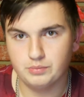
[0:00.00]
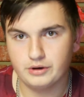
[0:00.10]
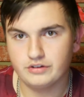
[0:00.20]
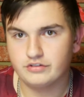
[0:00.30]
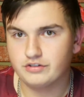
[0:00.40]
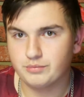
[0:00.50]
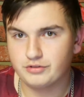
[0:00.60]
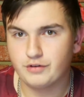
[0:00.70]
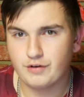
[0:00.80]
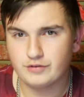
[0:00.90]
but some
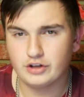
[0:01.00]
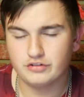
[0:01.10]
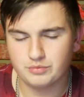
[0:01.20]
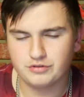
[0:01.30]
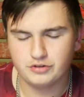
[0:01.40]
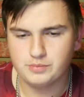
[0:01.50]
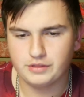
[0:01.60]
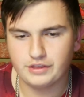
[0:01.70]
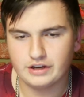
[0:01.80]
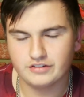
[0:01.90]
stuff I've done, some
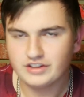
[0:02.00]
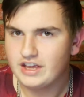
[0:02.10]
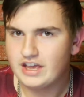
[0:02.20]
stupid things,